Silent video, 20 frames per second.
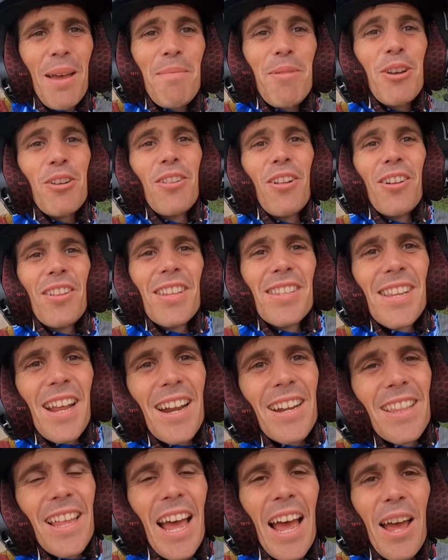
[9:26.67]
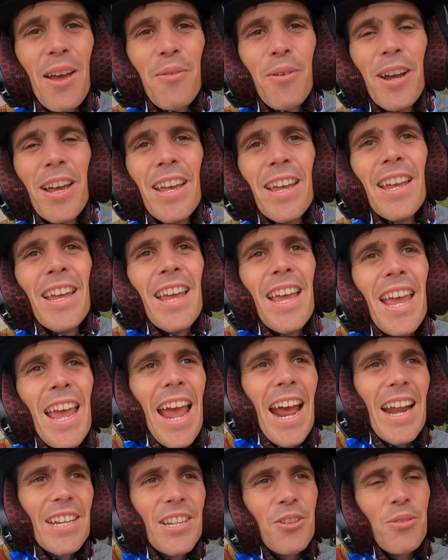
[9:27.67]
I'm here along the side of the highway,
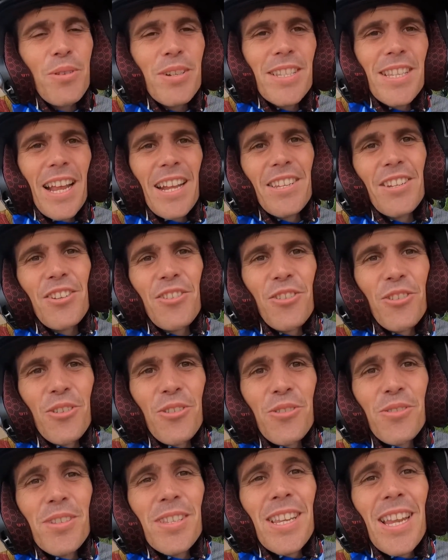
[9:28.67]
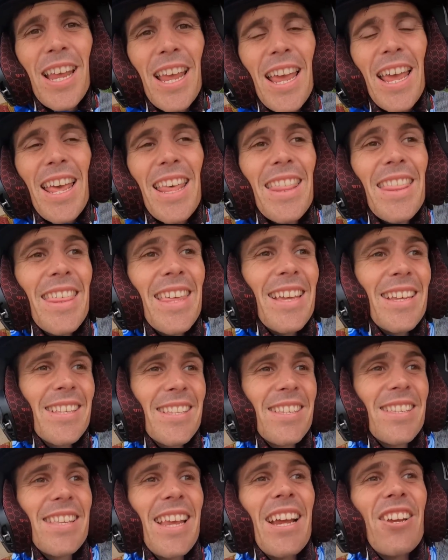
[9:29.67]
heading towards Santa Cruz. This
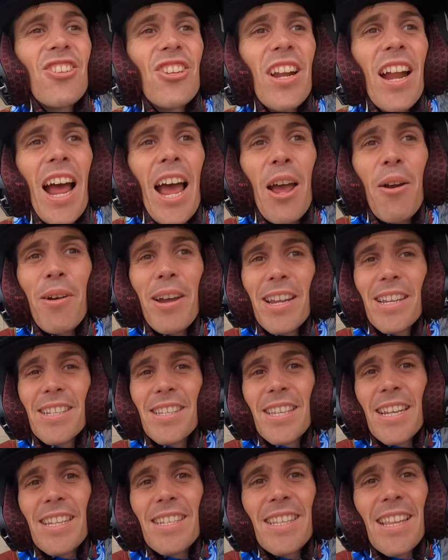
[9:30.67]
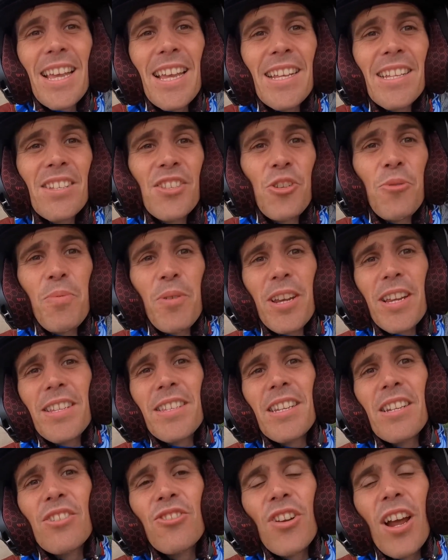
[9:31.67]
section of highway is six lanes, super
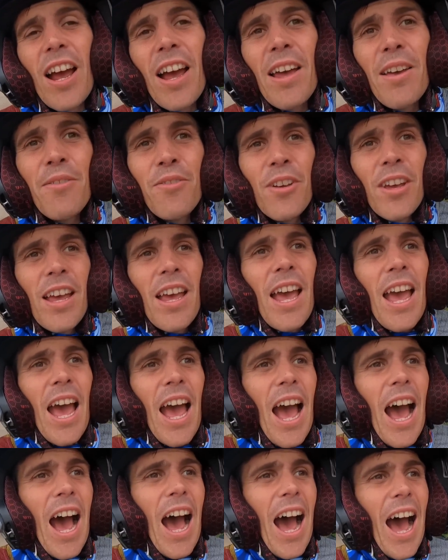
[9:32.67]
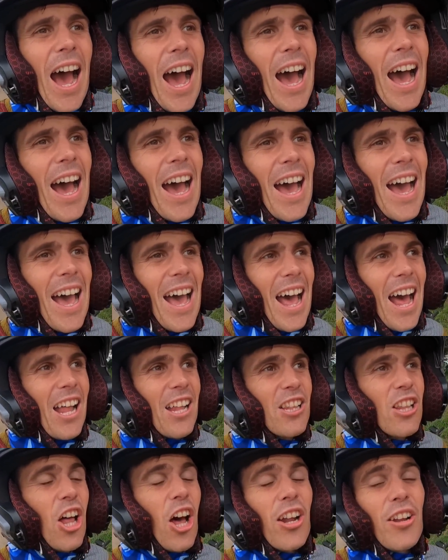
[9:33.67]
easy to drive. Uh,
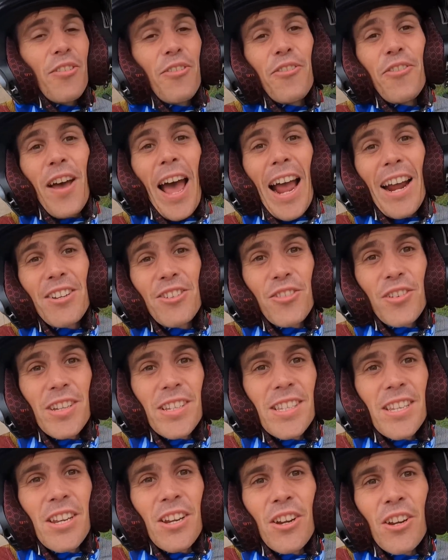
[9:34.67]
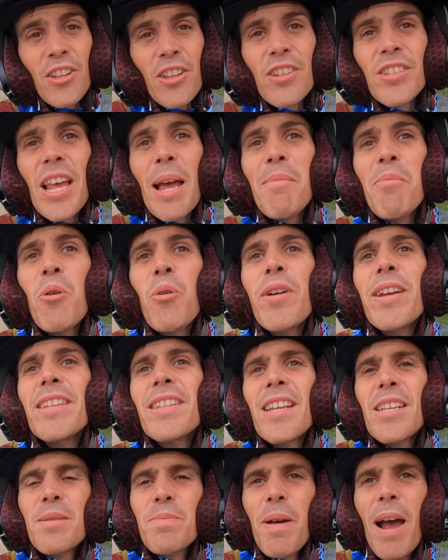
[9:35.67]
a lot of factories here. There's
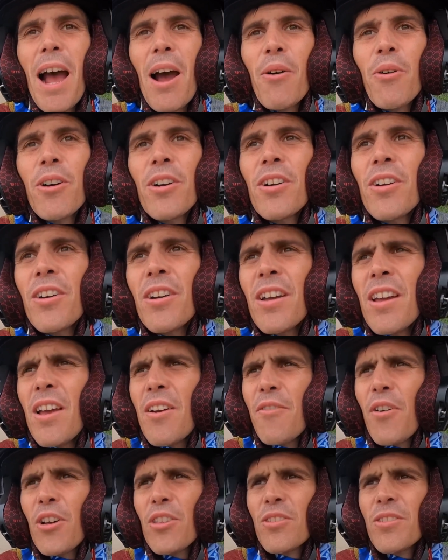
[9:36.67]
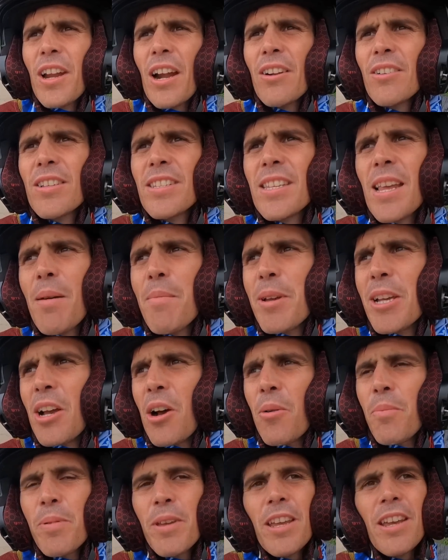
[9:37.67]
Aboitiz Power, farther down to San
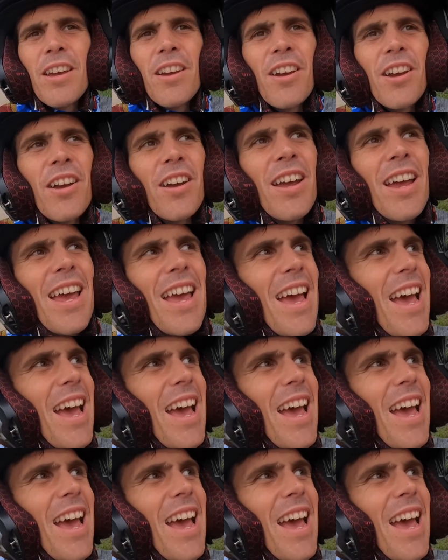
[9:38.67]
Miguel Beer.